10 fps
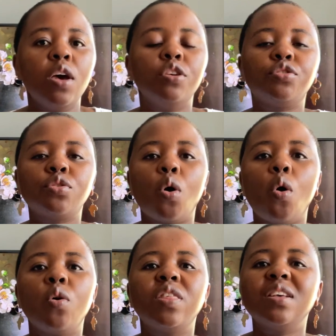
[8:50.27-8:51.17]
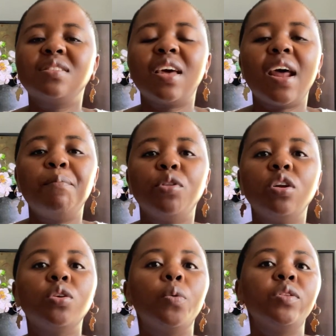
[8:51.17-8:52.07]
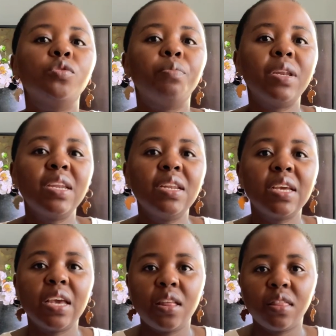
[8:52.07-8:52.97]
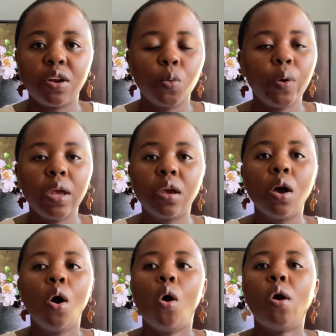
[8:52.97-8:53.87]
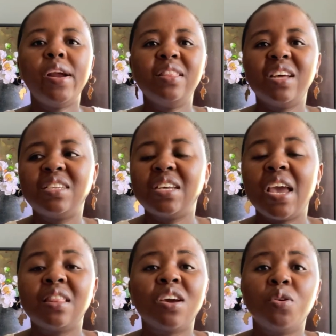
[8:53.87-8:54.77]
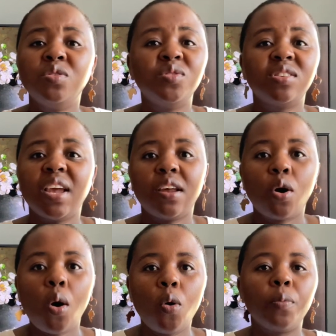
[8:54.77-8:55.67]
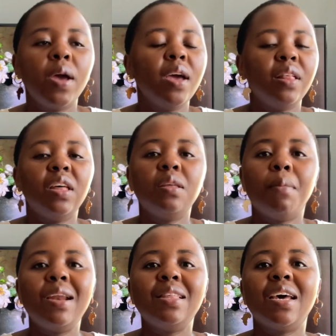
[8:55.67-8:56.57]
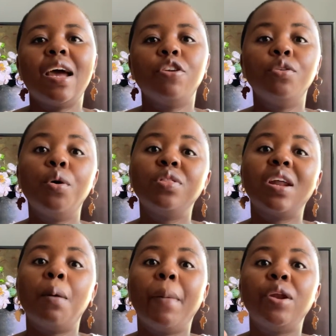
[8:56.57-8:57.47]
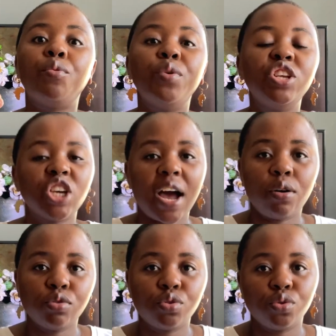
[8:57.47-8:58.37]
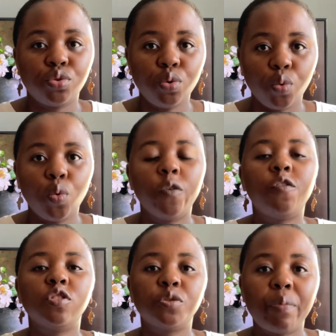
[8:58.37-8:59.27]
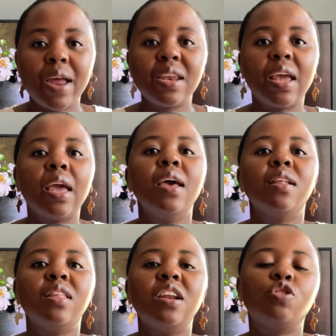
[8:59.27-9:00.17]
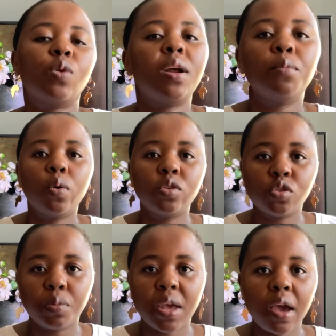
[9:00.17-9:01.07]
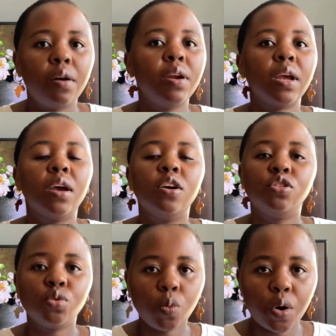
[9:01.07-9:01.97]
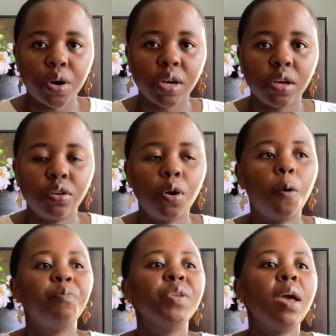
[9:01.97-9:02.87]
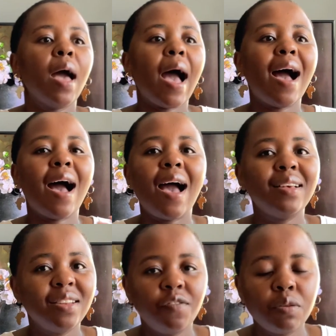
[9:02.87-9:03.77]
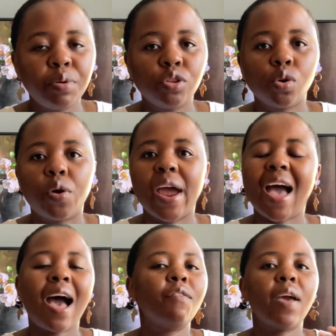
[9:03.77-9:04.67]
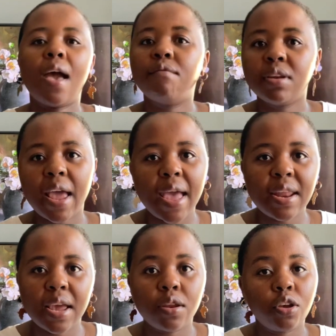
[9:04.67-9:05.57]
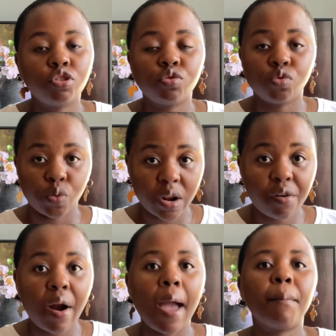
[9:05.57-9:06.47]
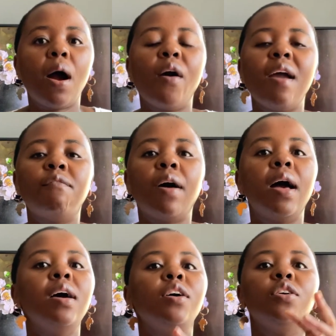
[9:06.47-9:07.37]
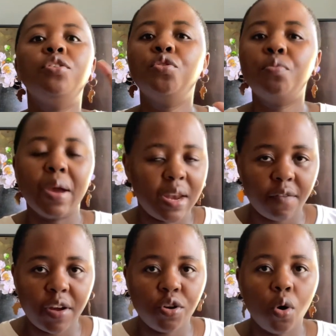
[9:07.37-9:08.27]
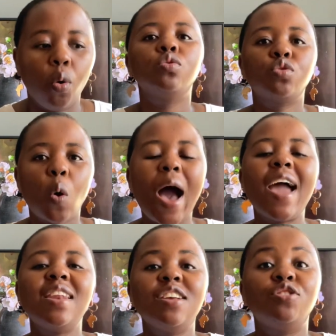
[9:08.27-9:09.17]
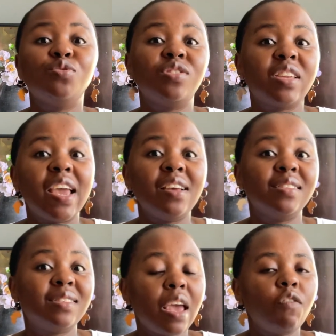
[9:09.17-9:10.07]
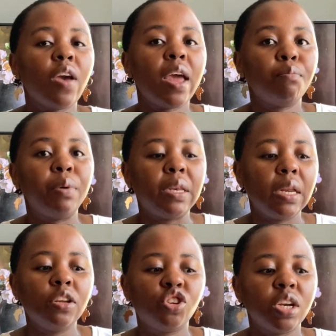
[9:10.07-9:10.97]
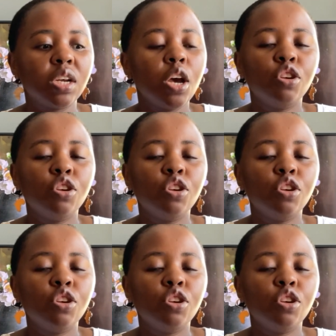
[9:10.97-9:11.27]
So things that I'm not going to be needing in that week or in that day, they're going to stay at home. And then the money that I know that I might reach out to for spending, then it's what I'm to be carrying to work. I live in Pretoria. I haven't had any issues with crime. However, you may never know. So I need to stay safe and be diligent.